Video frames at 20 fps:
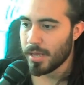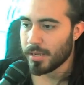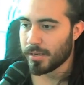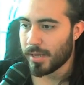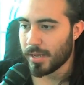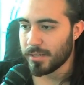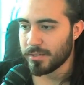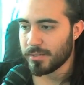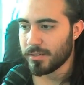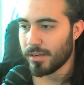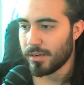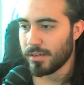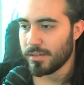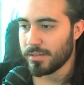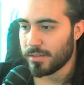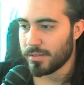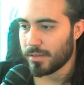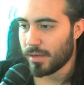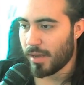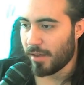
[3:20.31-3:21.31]
Case
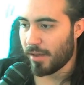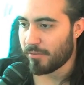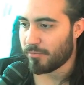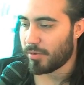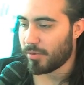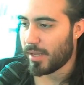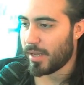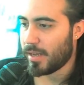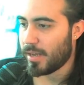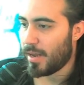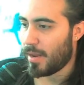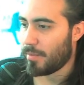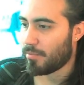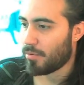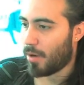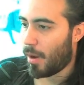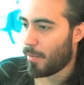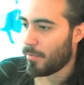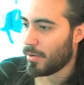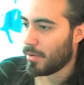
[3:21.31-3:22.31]
studies have played a
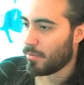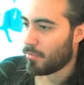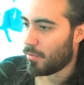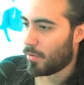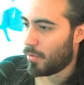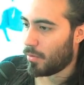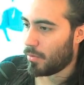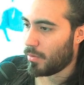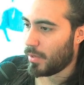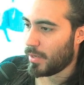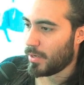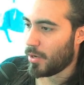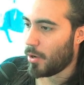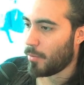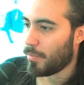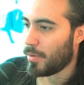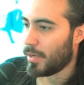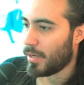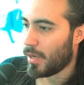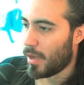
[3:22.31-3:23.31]
prominent role in
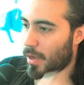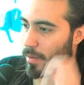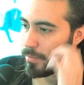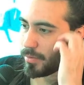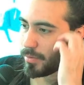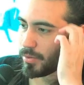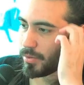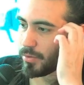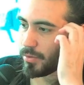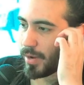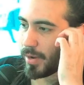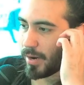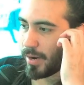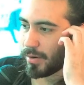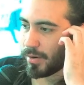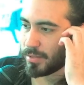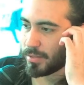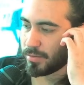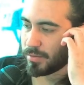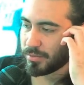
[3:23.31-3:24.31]
opening up new
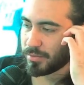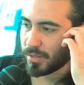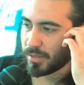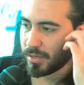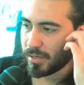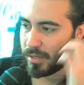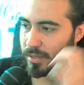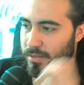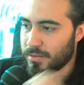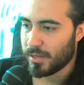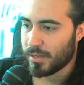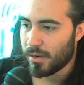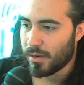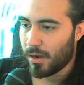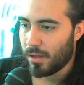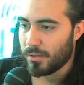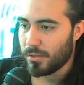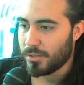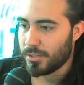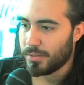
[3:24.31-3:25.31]
areas of study in
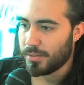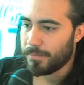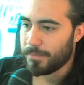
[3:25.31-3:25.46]
psychology.